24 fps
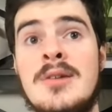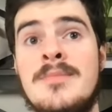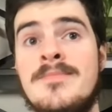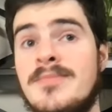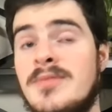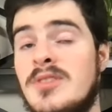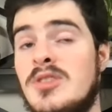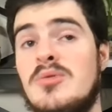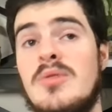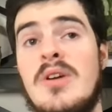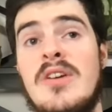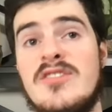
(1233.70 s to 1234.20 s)

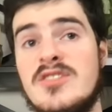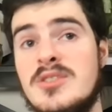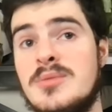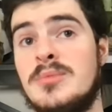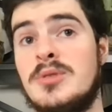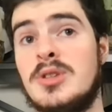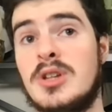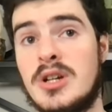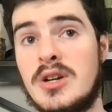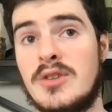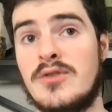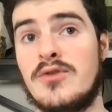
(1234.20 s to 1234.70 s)
And the Ravens have been
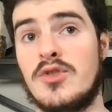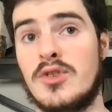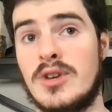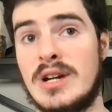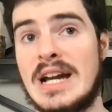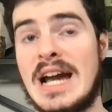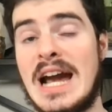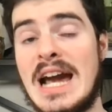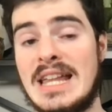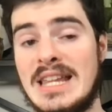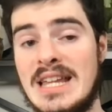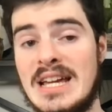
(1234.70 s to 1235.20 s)
looking for a
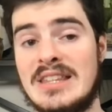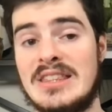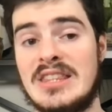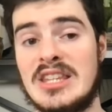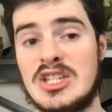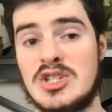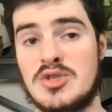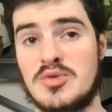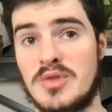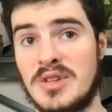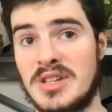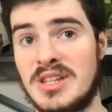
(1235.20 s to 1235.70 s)
guy like
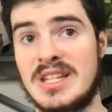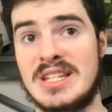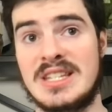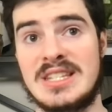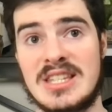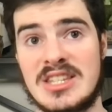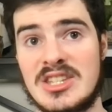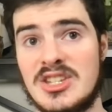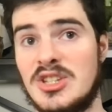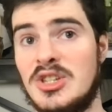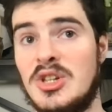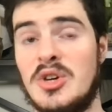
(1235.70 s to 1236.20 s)
this really
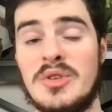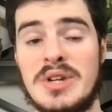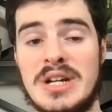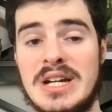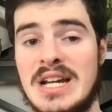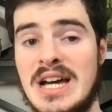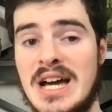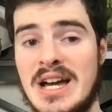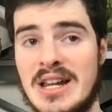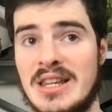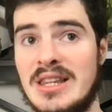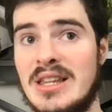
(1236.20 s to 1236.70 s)
since Haloti
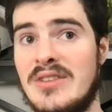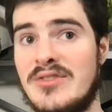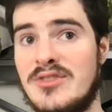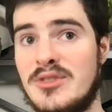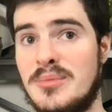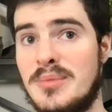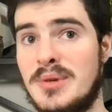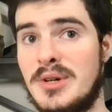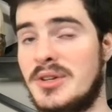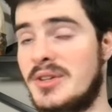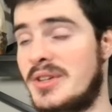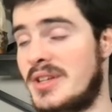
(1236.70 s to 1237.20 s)
Ngata left the
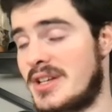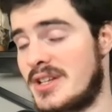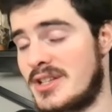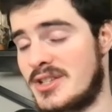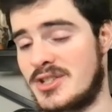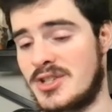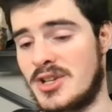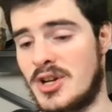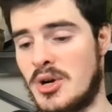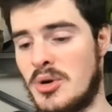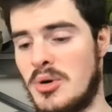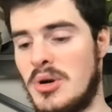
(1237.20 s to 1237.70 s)
building.
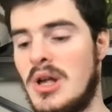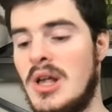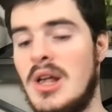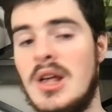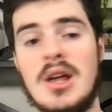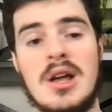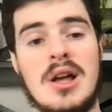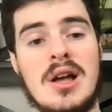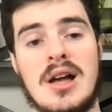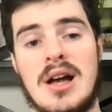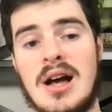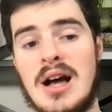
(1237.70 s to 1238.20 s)
So
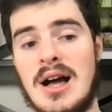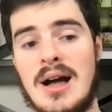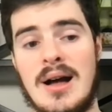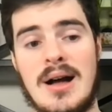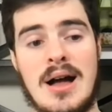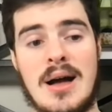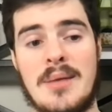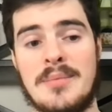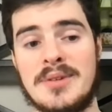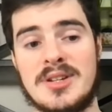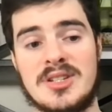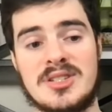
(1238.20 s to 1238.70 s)

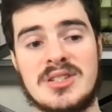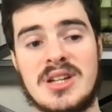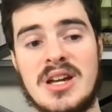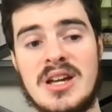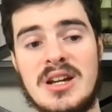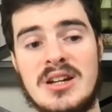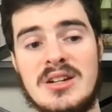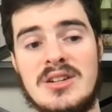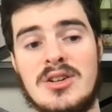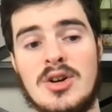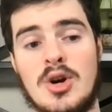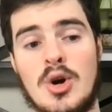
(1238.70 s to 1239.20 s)
I'm
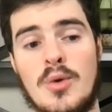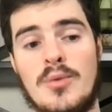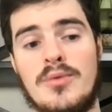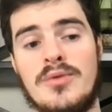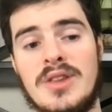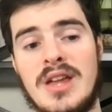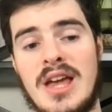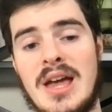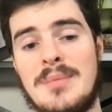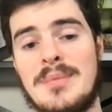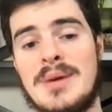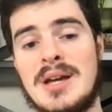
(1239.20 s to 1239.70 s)
excited to
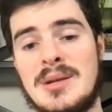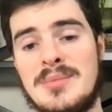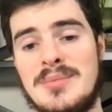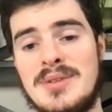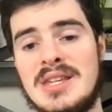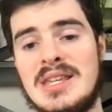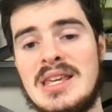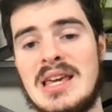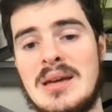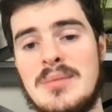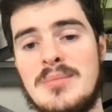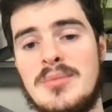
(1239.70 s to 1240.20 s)
hopefully have
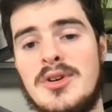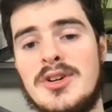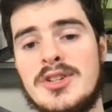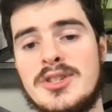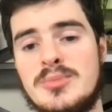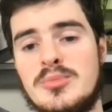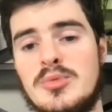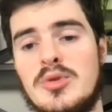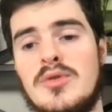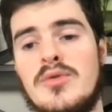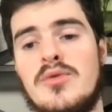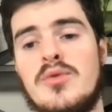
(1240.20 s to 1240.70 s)
Madubuike in
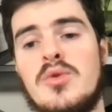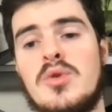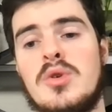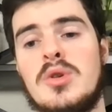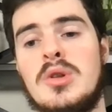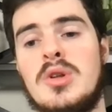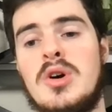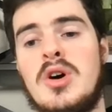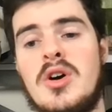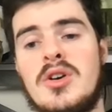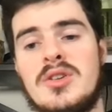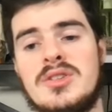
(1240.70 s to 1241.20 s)
Baltimore for a
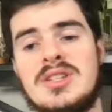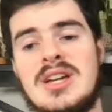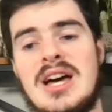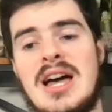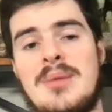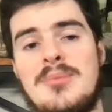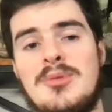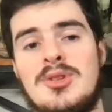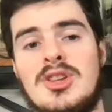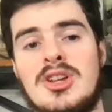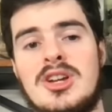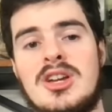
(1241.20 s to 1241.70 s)
long
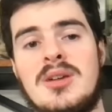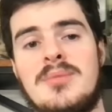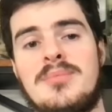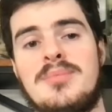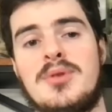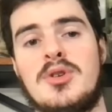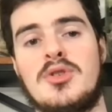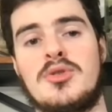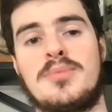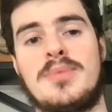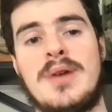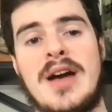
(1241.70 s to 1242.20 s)
time. You look at
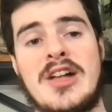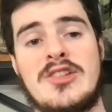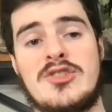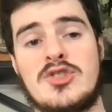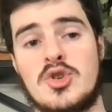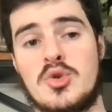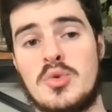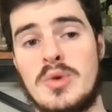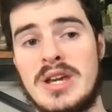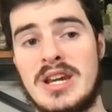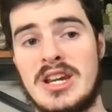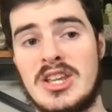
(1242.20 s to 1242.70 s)
both
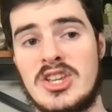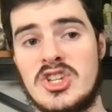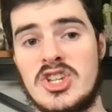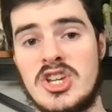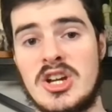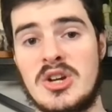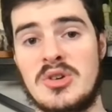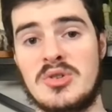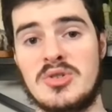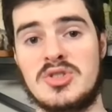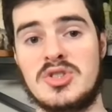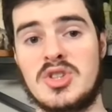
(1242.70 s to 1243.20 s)
Patrick Queen and
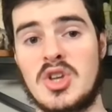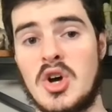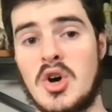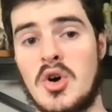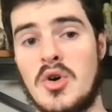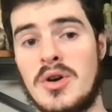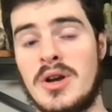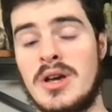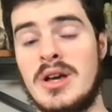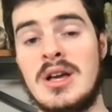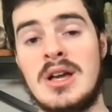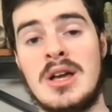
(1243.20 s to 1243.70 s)
Geno
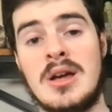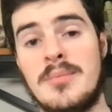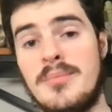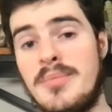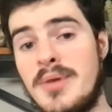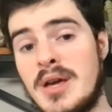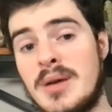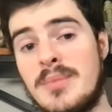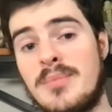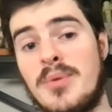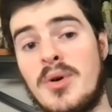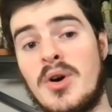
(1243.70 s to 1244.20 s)
Stone,
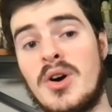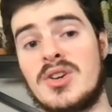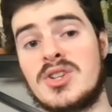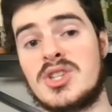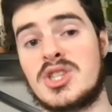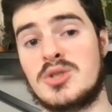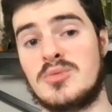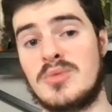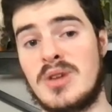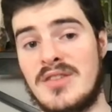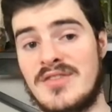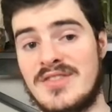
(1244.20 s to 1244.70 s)
big parts
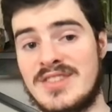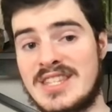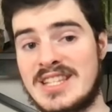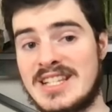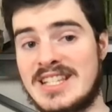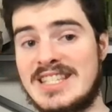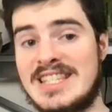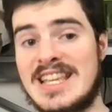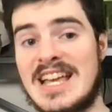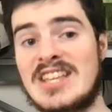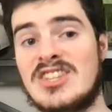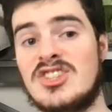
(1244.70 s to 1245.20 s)
of the Ravens'
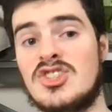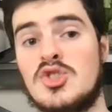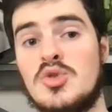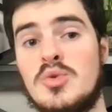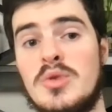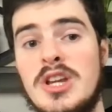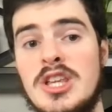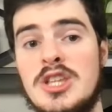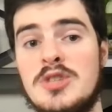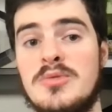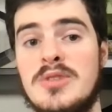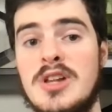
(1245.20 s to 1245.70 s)
success in
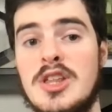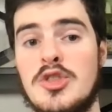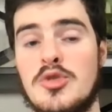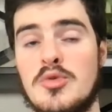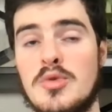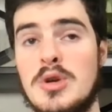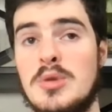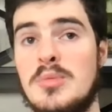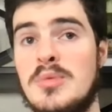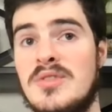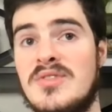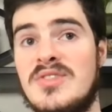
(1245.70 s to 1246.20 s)

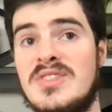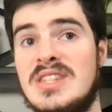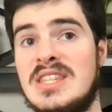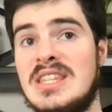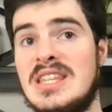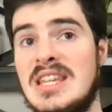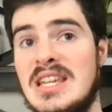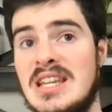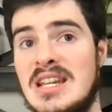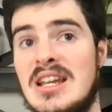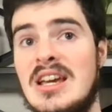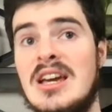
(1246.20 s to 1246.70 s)
2023. We've
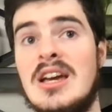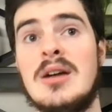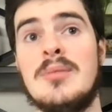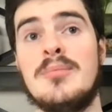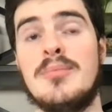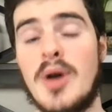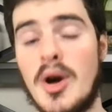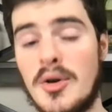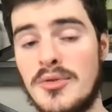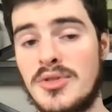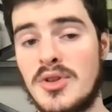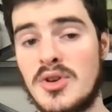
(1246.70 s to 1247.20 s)
seen
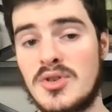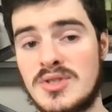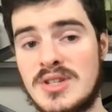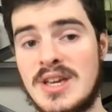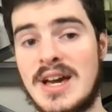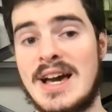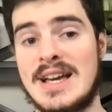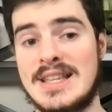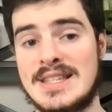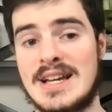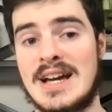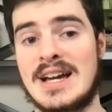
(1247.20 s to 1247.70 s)
both those
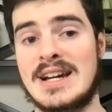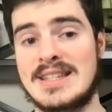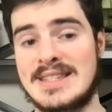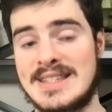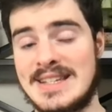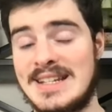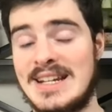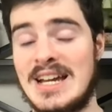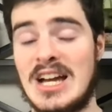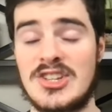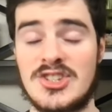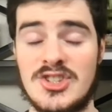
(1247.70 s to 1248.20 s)
guys, honestly,
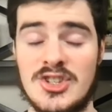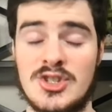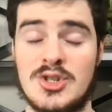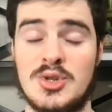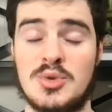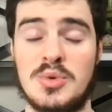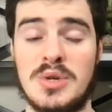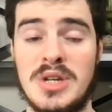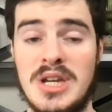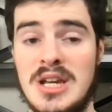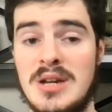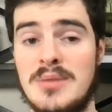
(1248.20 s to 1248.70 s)
not just
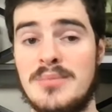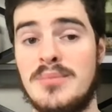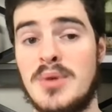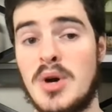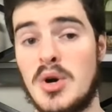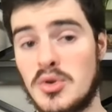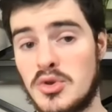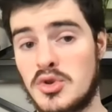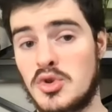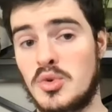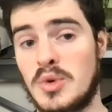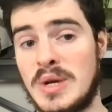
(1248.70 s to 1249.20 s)
Queen,
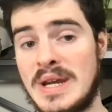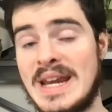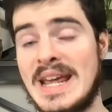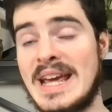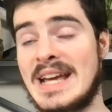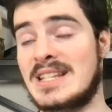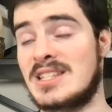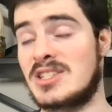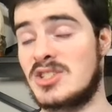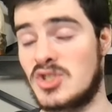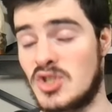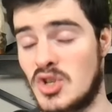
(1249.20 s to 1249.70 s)
both Queen
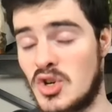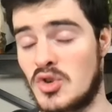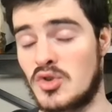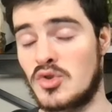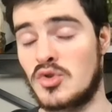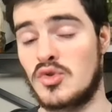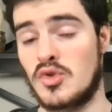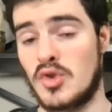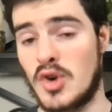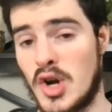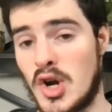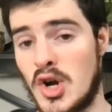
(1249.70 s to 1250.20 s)
and Stone
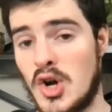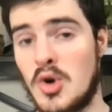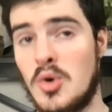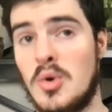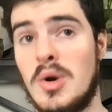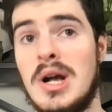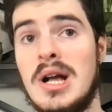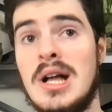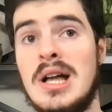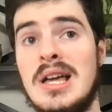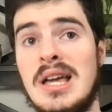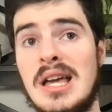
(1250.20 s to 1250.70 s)
grow
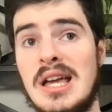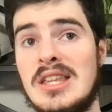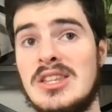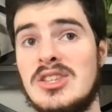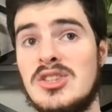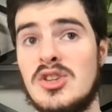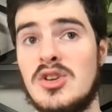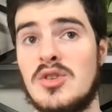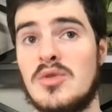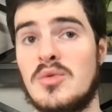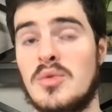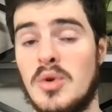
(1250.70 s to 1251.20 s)
into
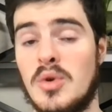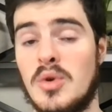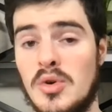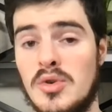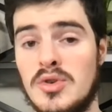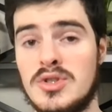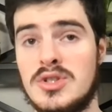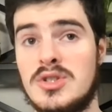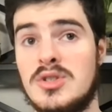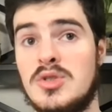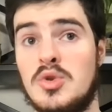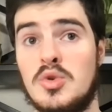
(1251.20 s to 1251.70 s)
their
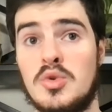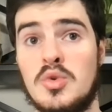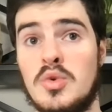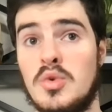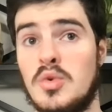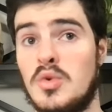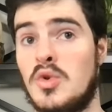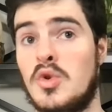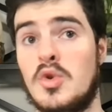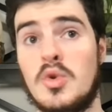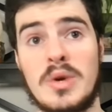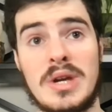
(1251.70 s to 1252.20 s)
roles.
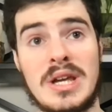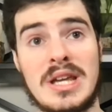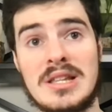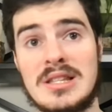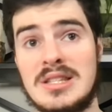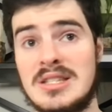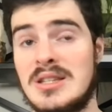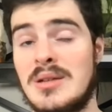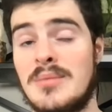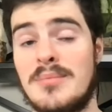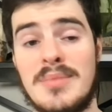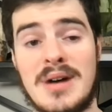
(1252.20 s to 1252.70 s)
Queen,
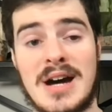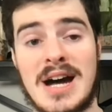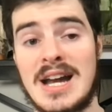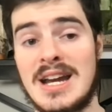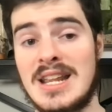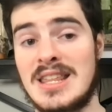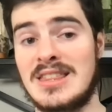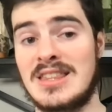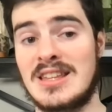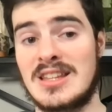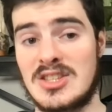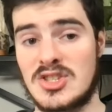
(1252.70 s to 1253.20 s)
somebody
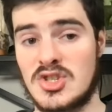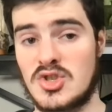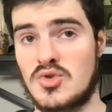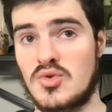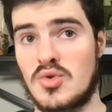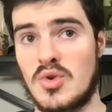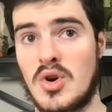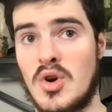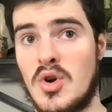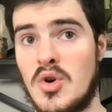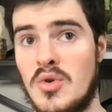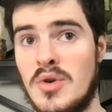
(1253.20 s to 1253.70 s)
that has
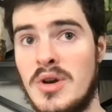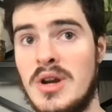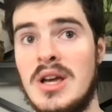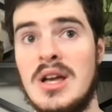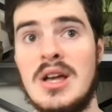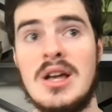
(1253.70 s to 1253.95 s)
grown.